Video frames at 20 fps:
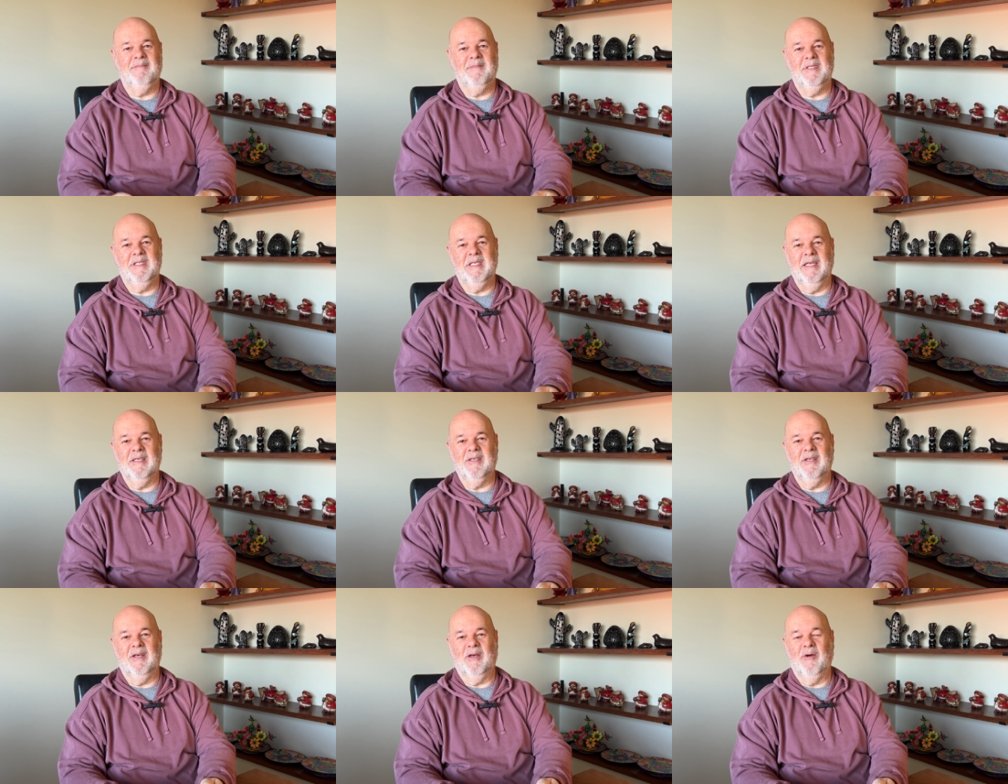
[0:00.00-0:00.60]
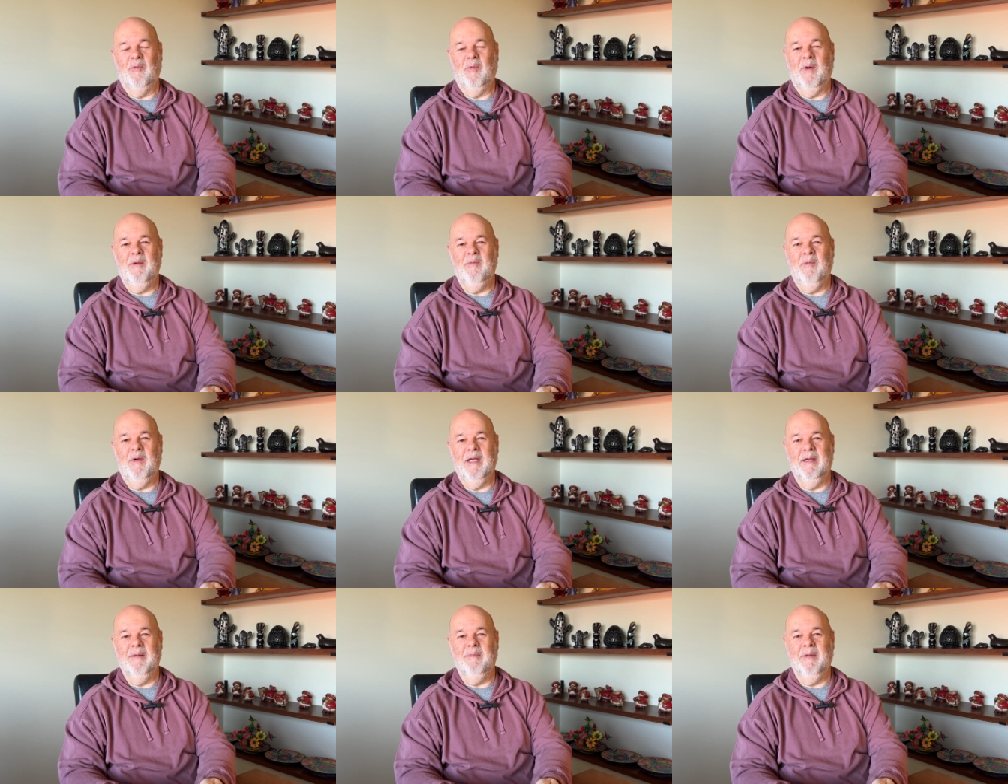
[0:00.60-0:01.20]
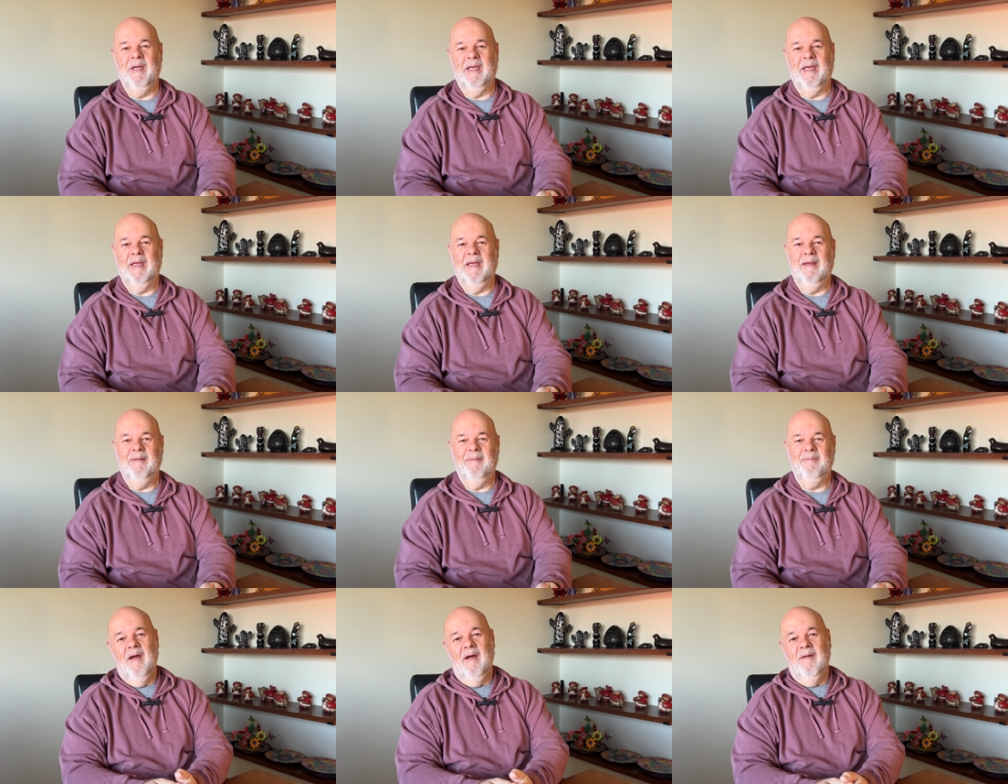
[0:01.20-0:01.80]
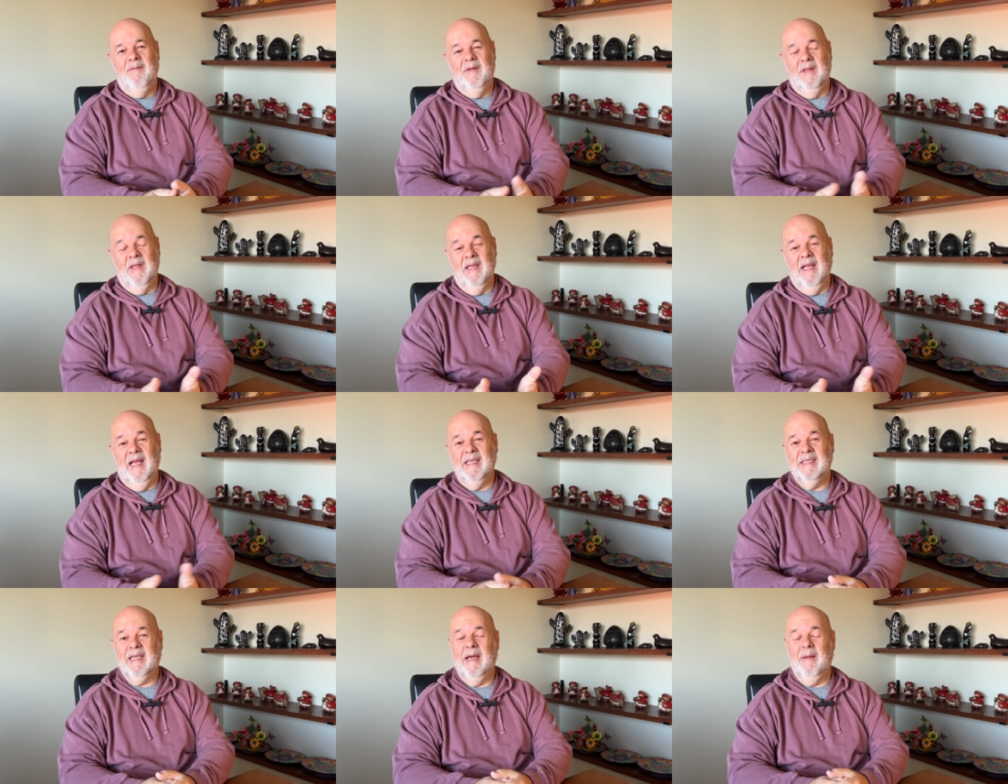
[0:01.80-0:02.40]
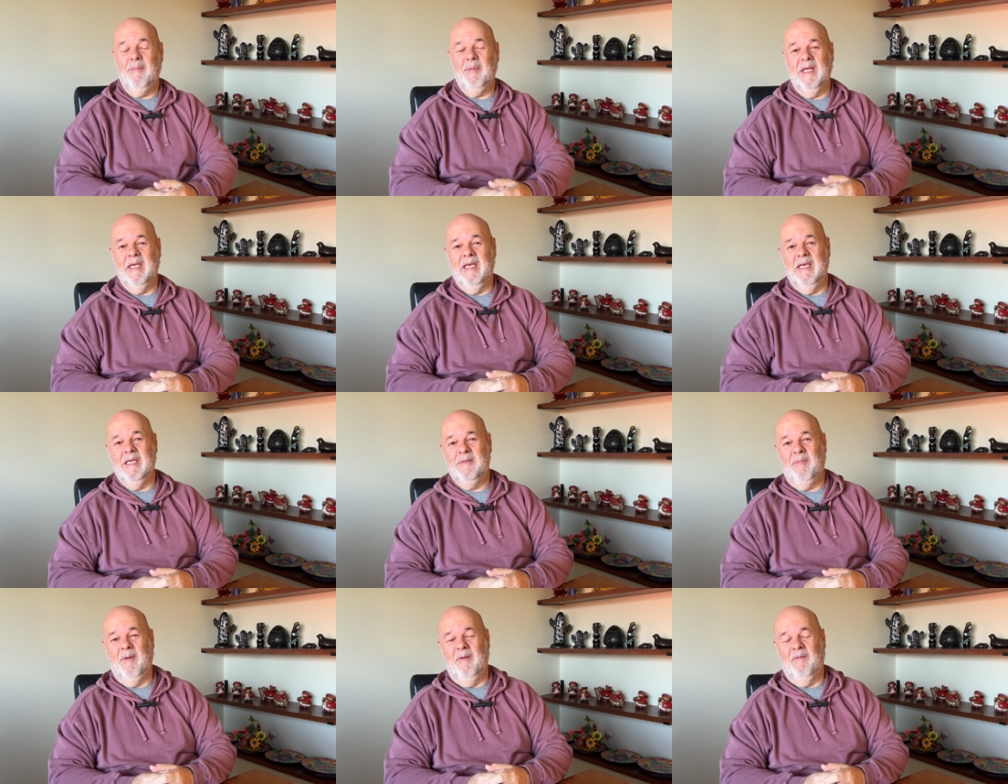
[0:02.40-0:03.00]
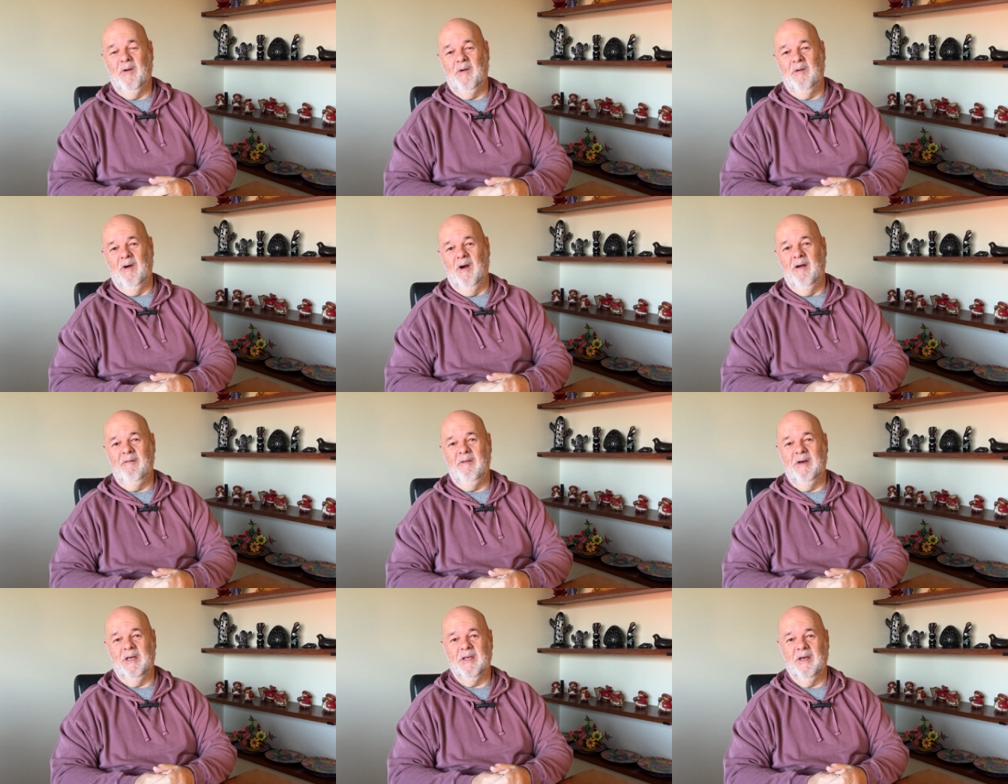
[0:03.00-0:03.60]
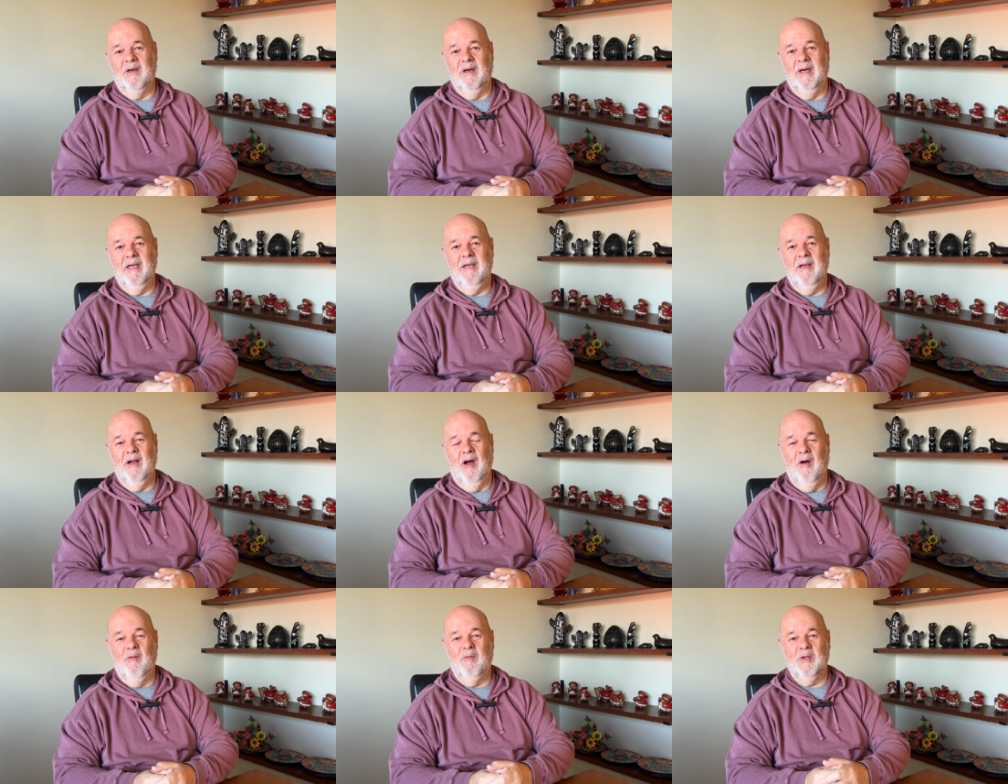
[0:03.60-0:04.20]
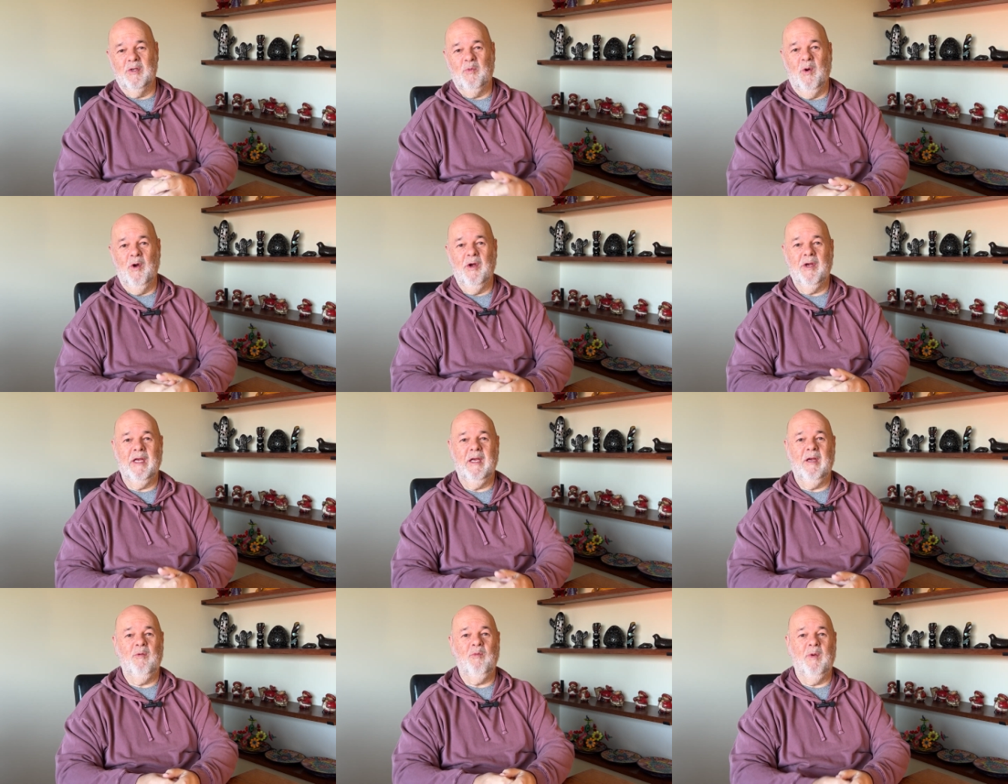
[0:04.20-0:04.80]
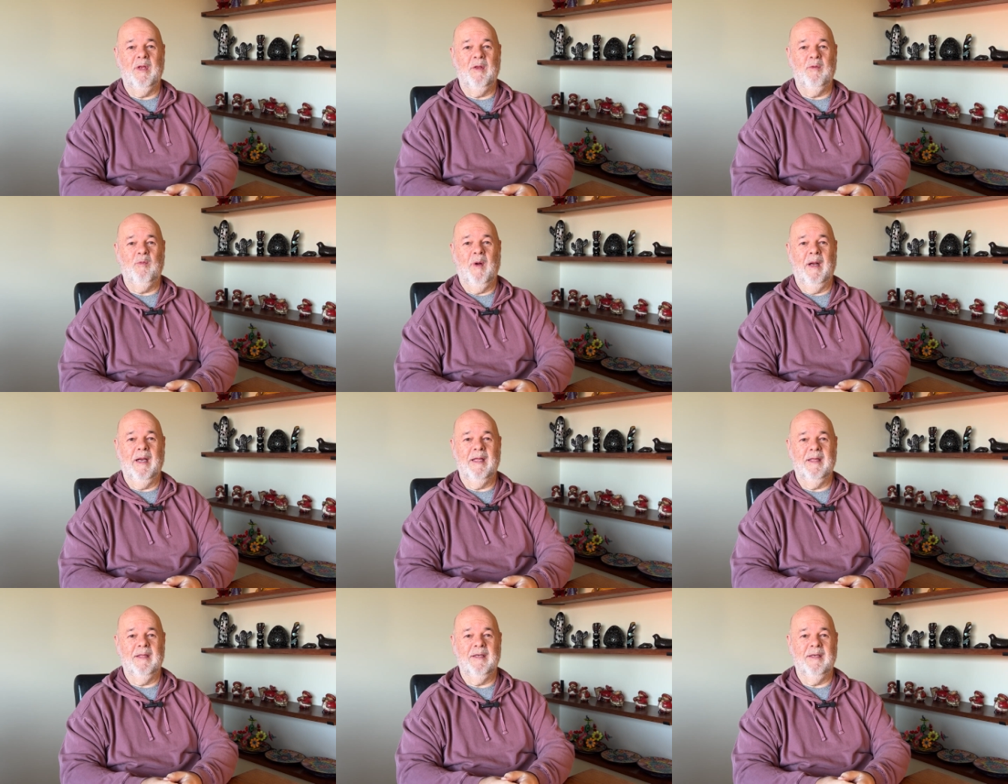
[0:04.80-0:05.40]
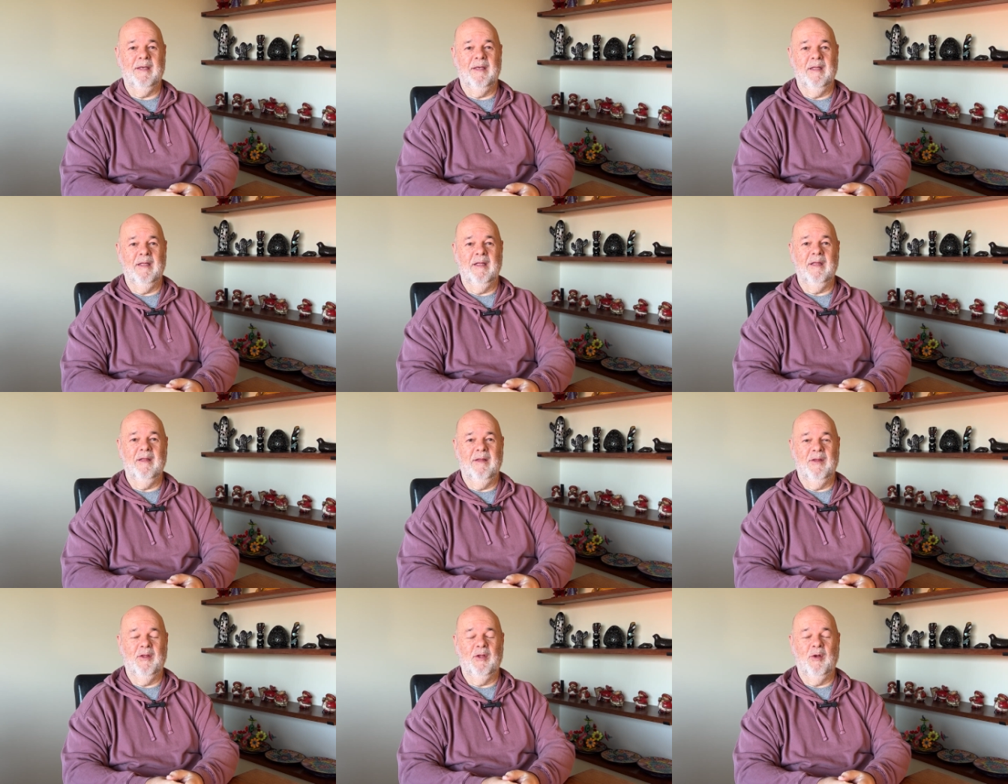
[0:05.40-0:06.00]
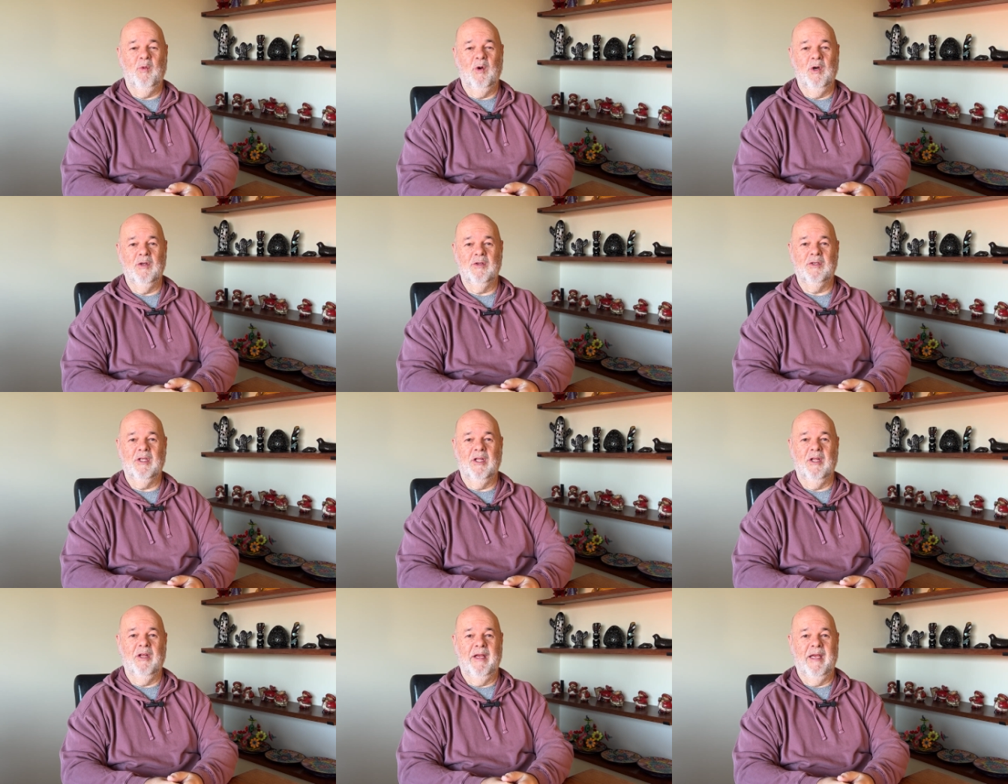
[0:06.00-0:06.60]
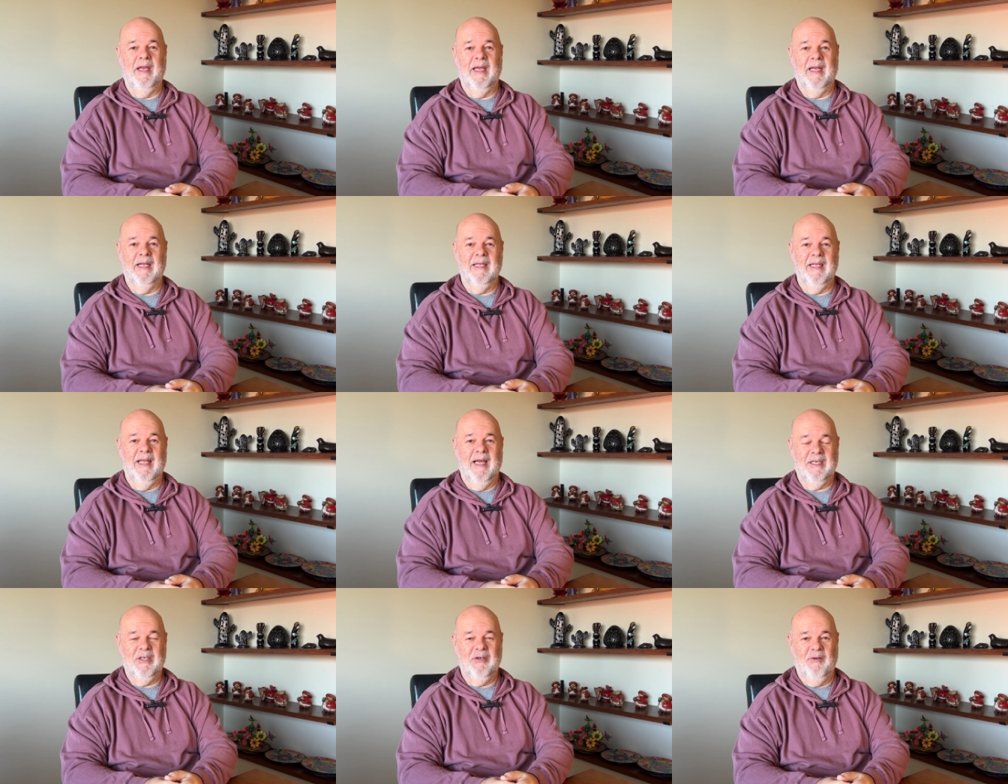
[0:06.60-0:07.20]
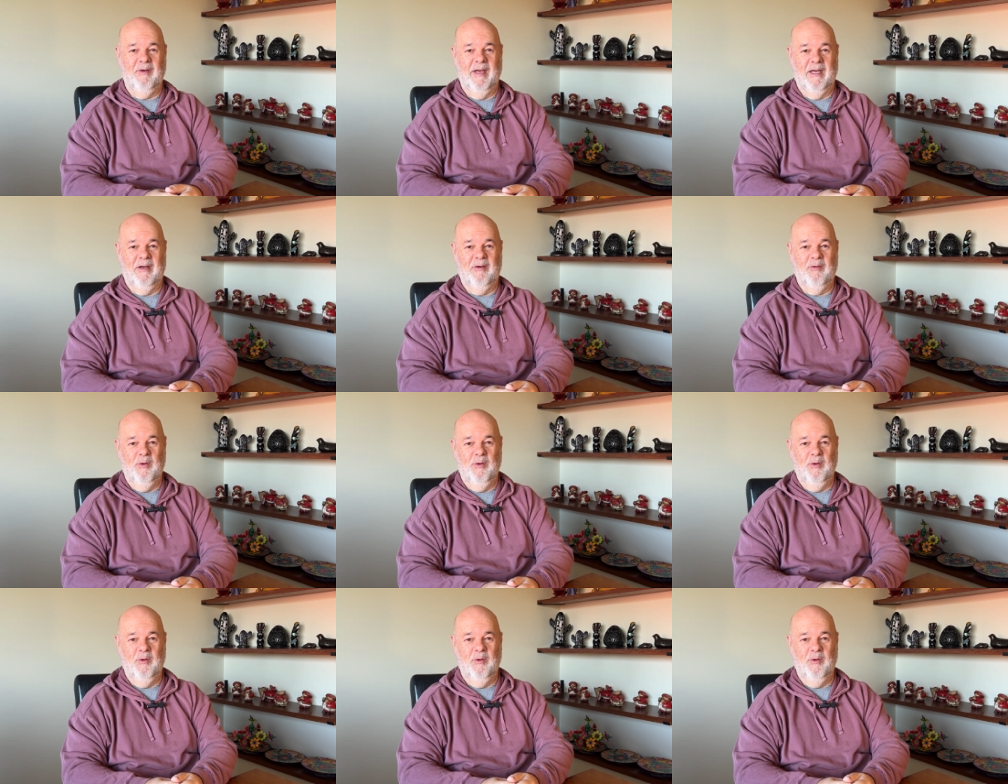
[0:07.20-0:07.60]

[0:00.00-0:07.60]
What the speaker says: Sounds like a win-win to me. For the last couple of years before I retired, I was working with one of the world's leading luxury